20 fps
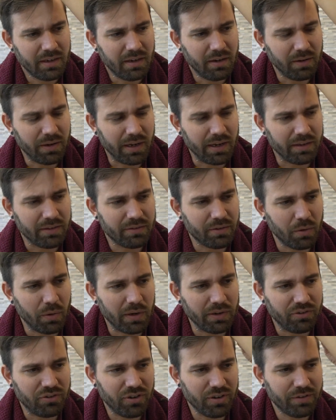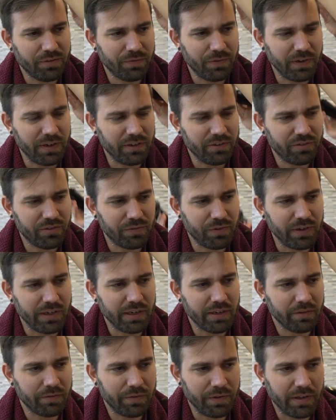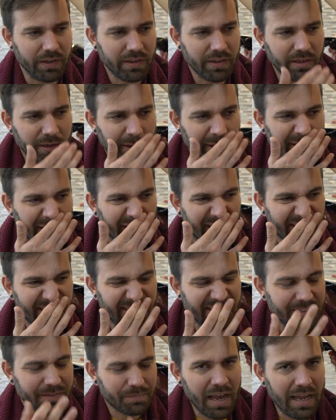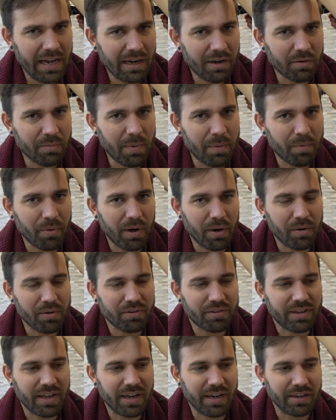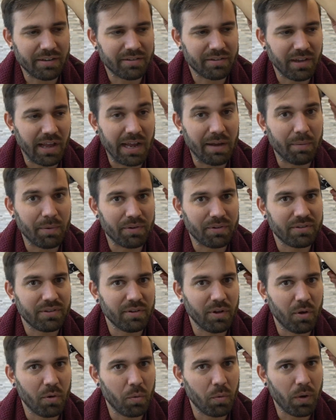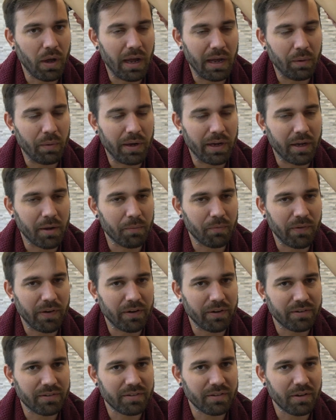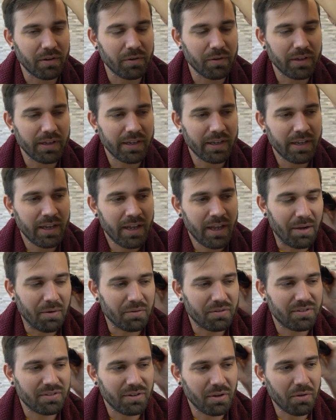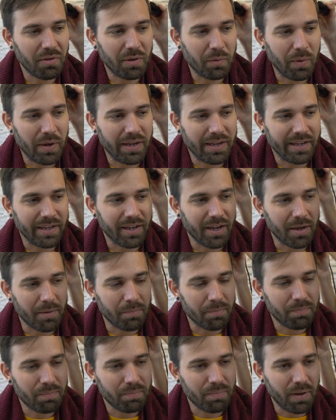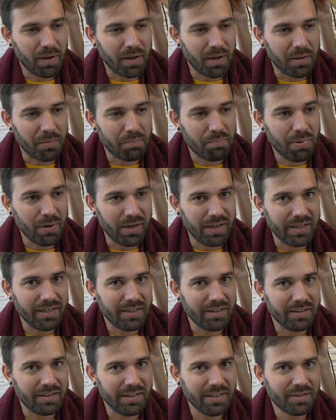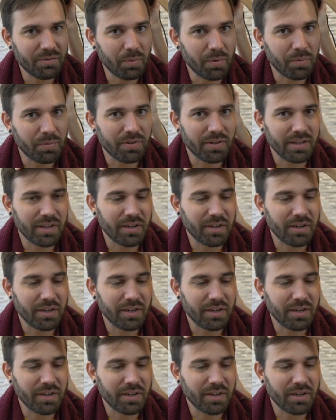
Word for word: Okay, so I just finished feeding, feeding the dogs, and I remember I was kind of I was slow. I wake up very slowly. I was slowly waking up, uh, but this one was a